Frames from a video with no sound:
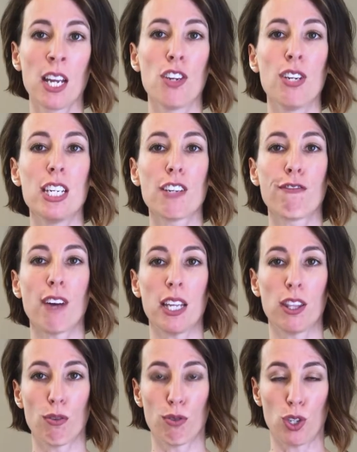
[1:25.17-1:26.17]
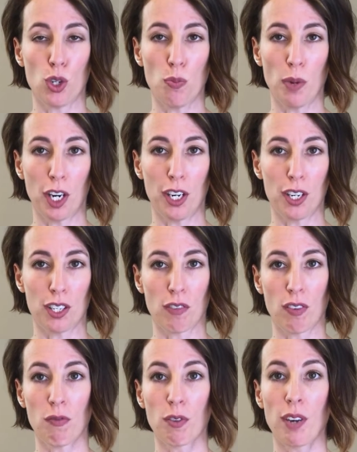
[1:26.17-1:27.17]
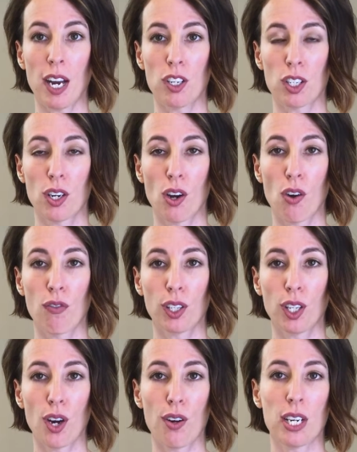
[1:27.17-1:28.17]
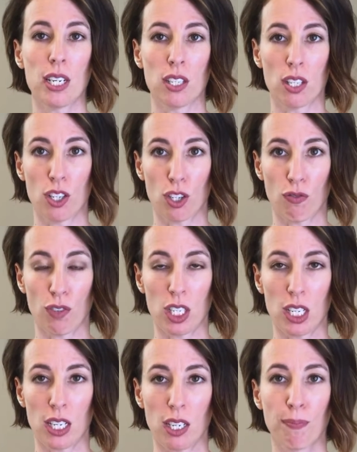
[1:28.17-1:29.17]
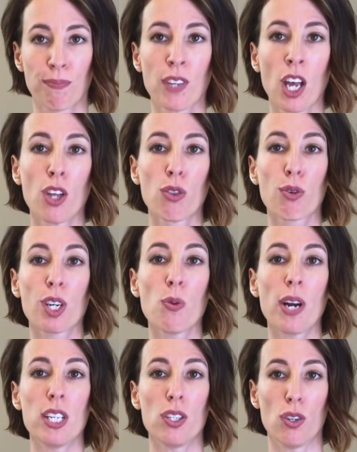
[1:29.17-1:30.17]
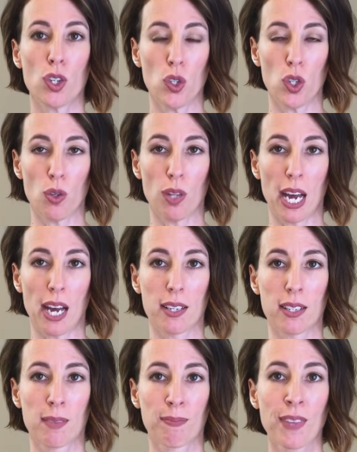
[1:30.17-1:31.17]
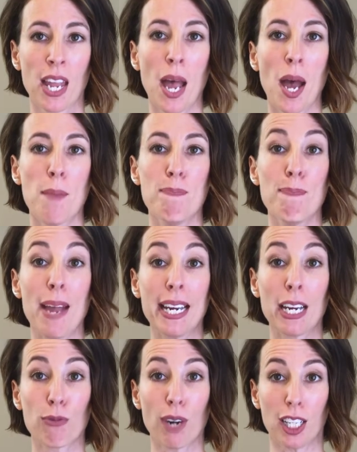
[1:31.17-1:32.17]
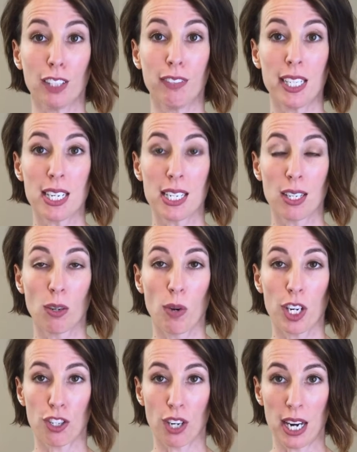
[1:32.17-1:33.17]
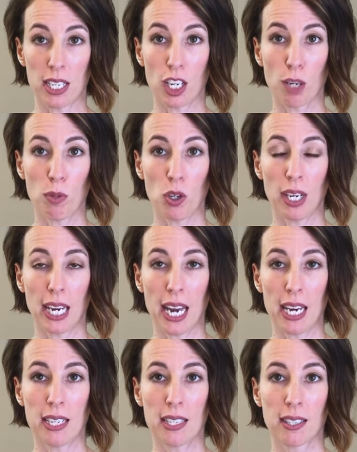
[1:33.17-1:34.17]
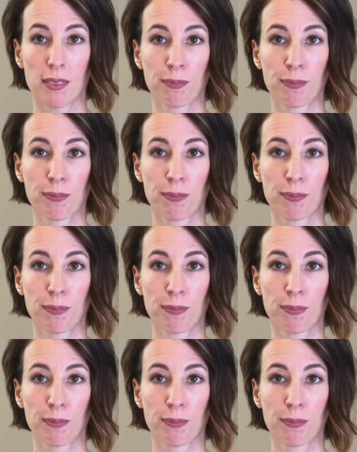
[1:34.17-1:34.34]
You need to fight those two barriers of information overload and decision fatigue. 3 ways you can do that. Make it relevant, what you're trying to communicate.